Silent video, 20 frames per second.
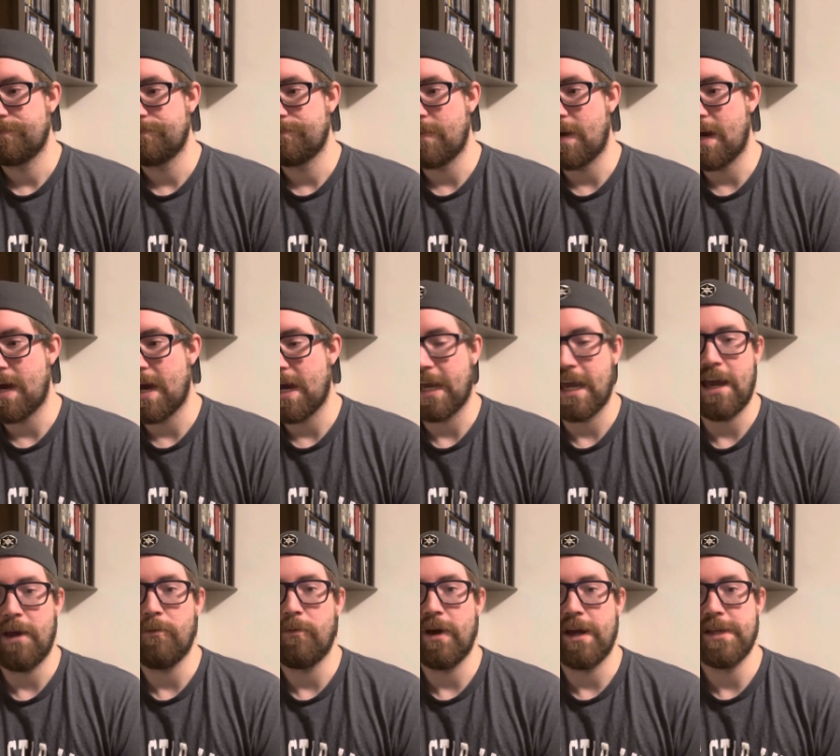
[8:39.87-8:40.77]
I
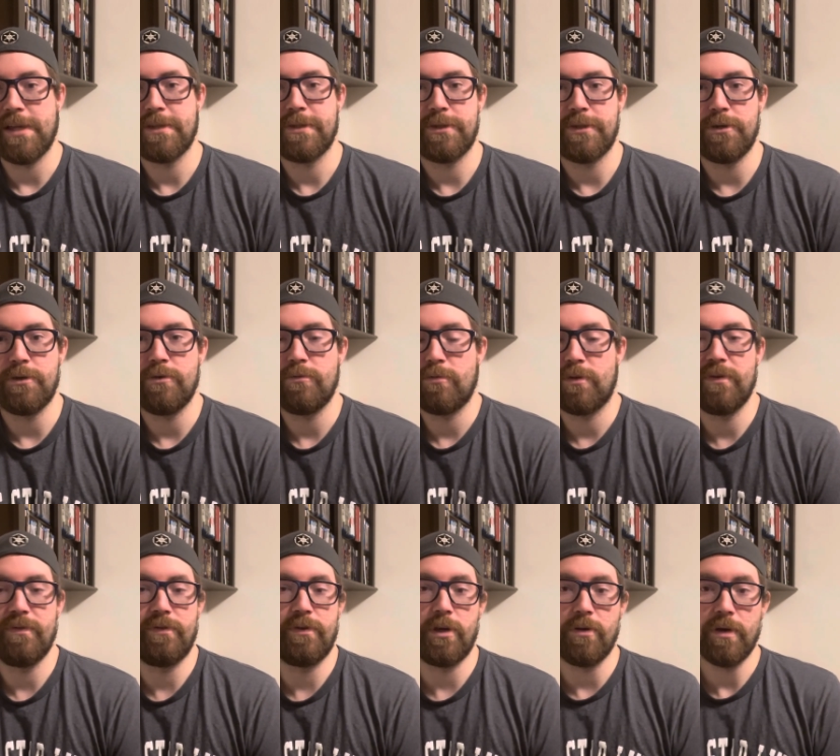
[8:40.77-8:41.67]
can't wait to
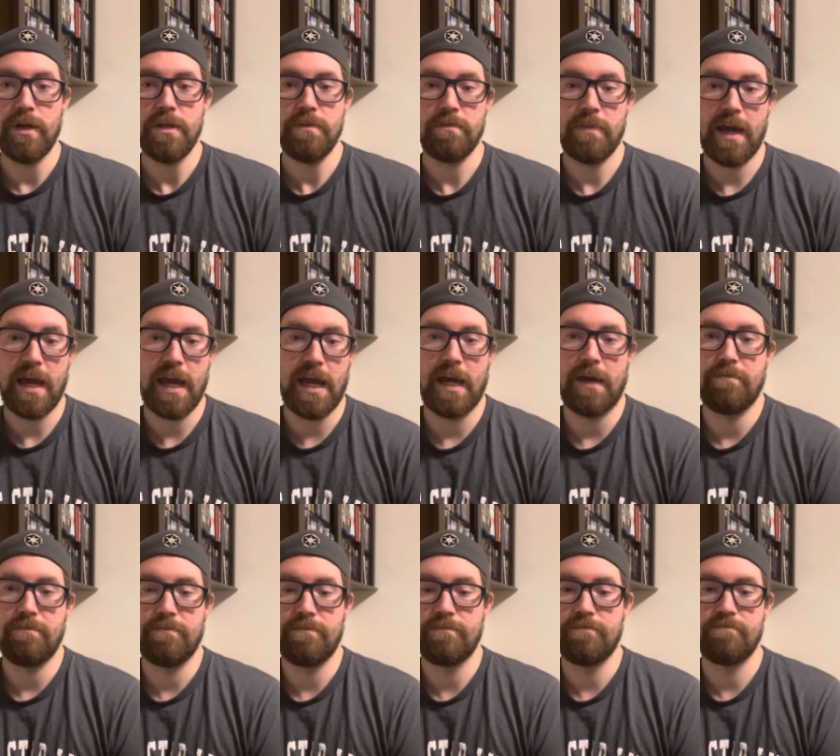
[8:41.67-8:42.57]
review it
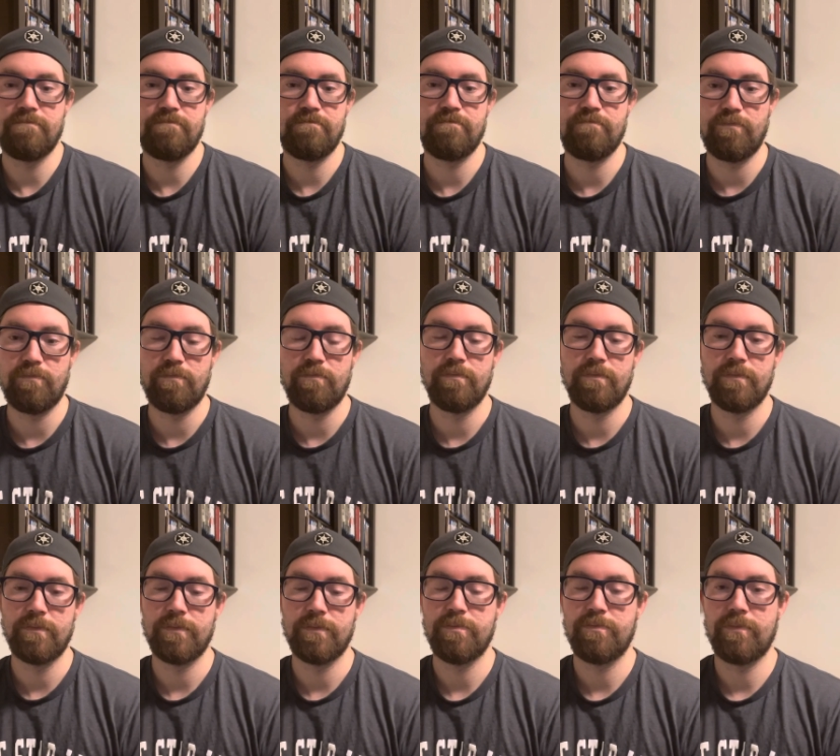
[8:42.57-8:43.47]
and
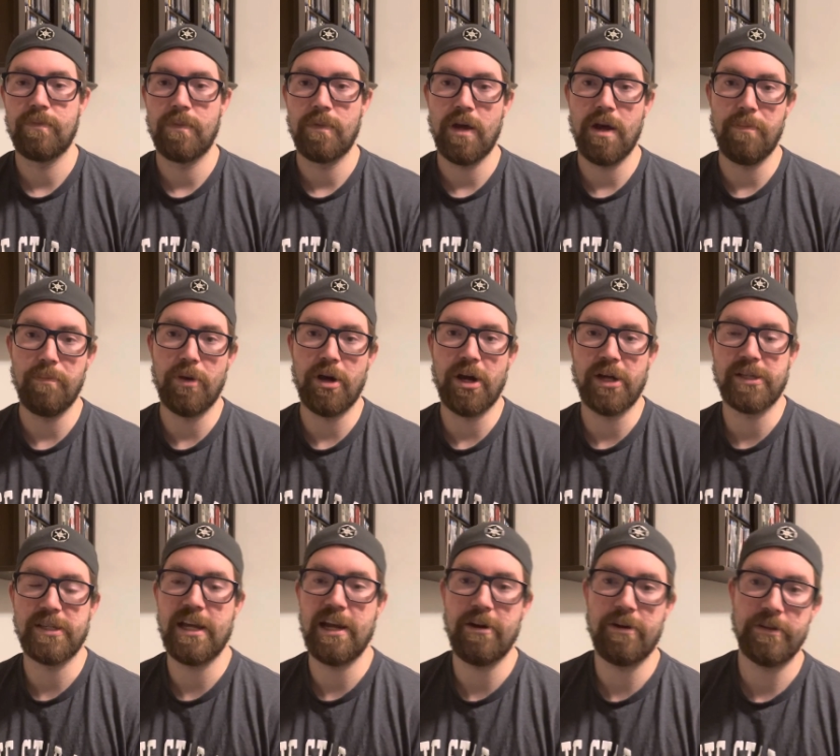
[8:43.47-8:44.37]

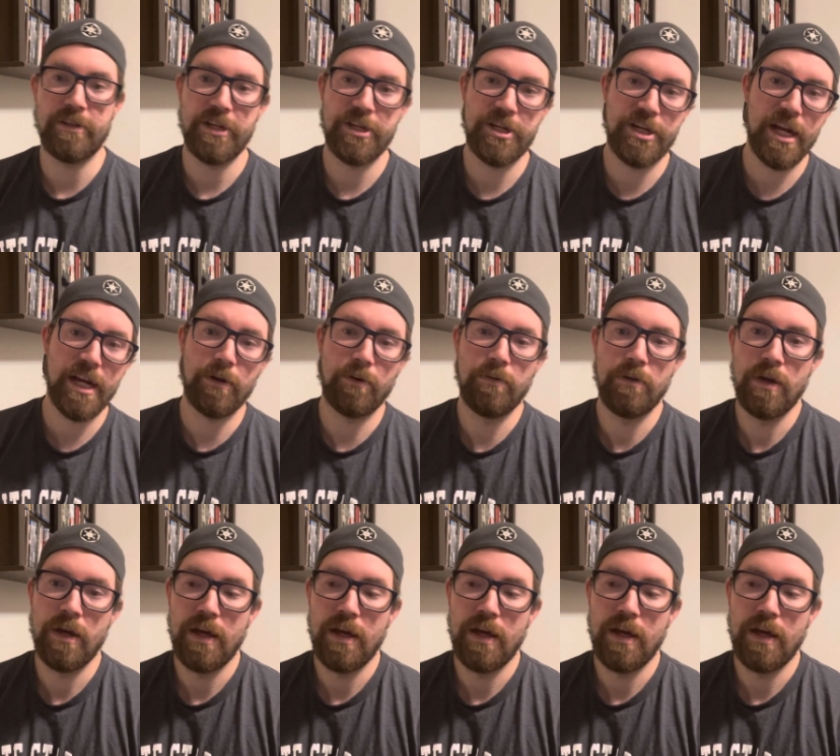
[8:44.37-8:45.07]
unbox it here on the channel.